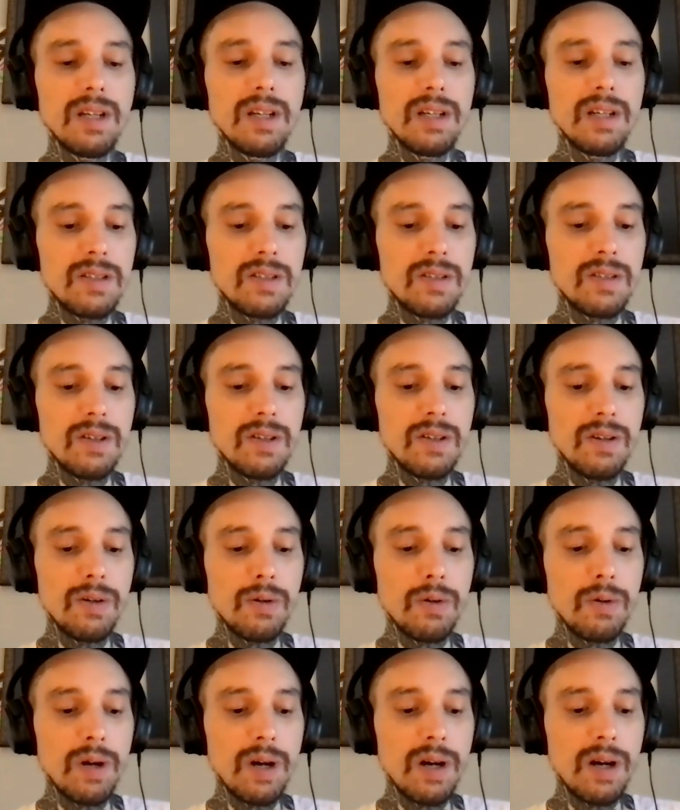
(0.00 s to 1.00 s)

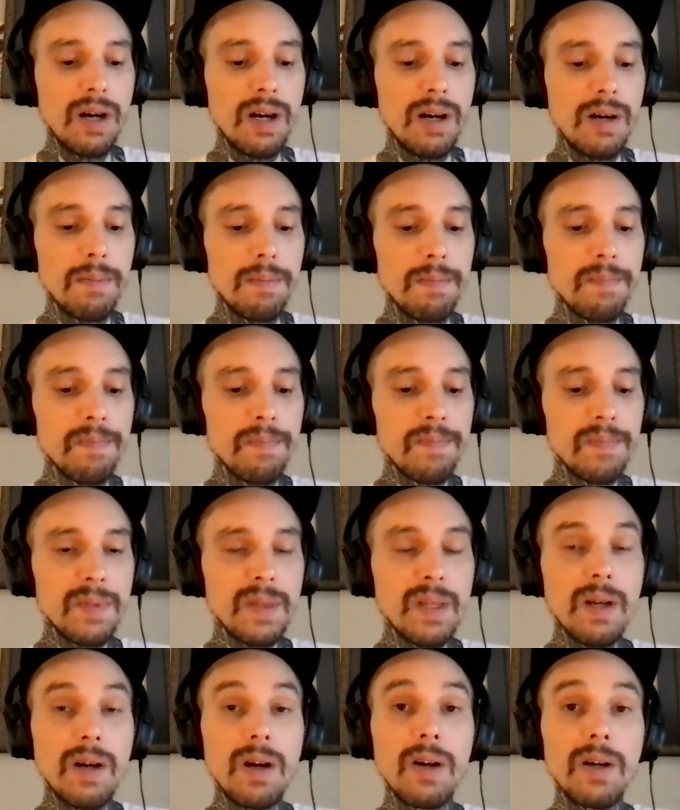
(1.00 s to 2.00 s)
So, um,
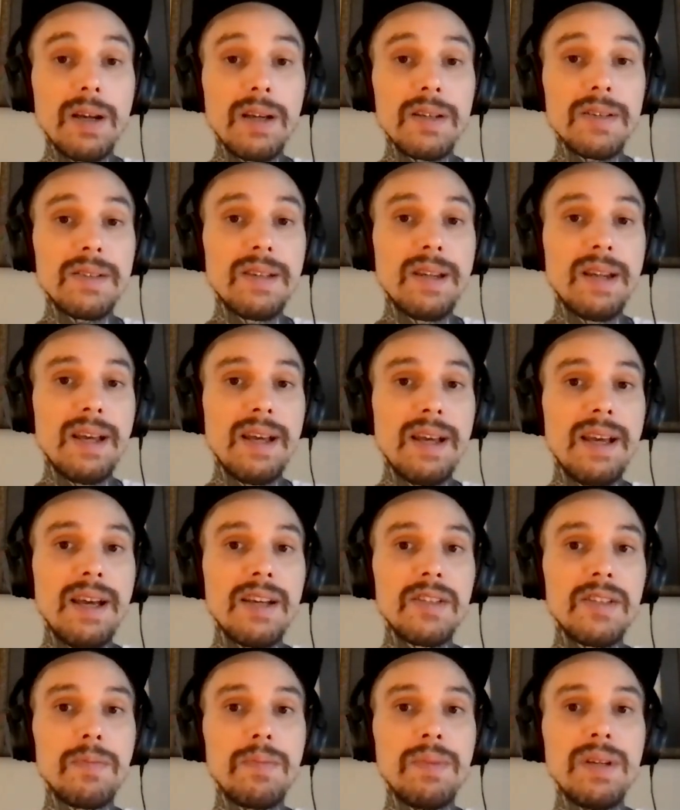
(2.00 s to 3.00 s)
our guest today
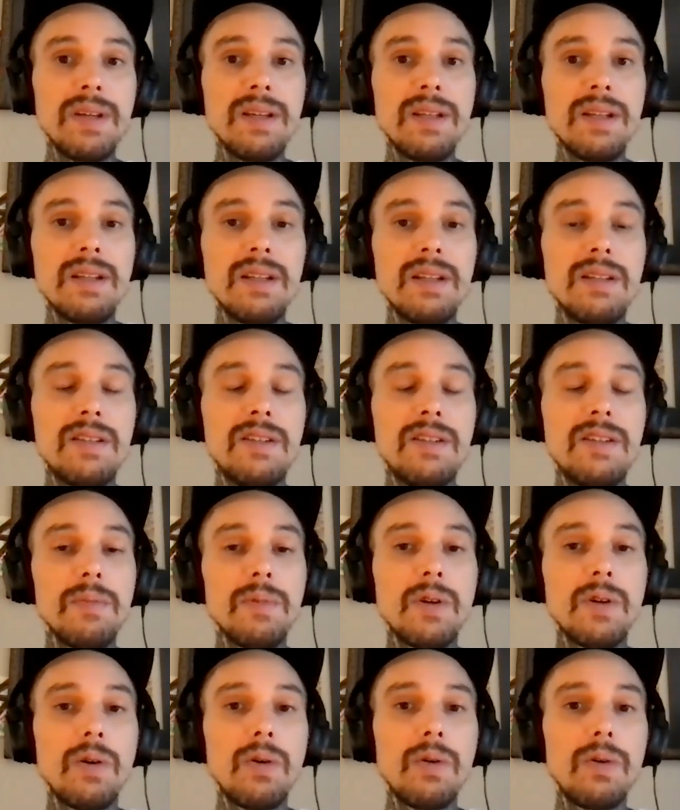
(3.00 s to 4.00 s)
has been
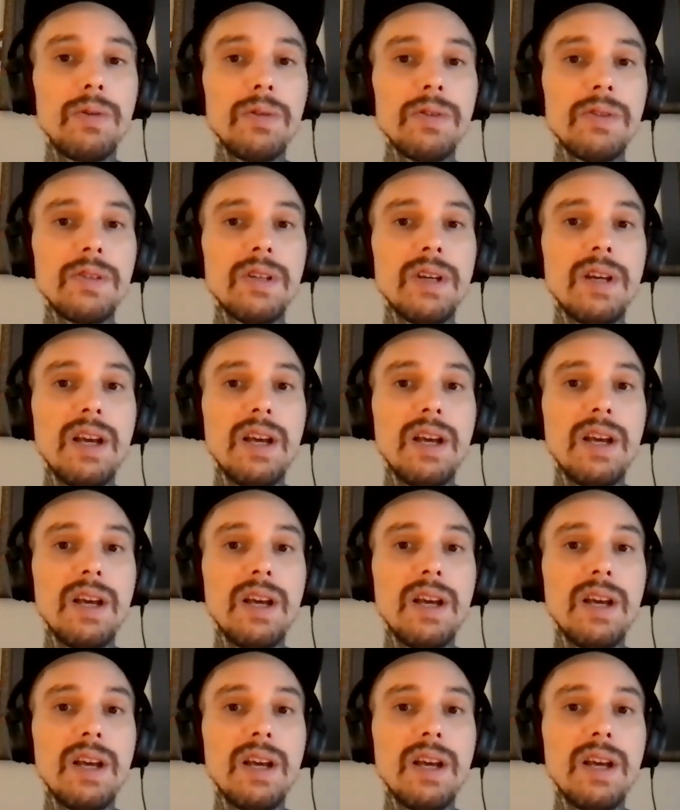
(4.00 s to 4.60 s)
Tim Coles.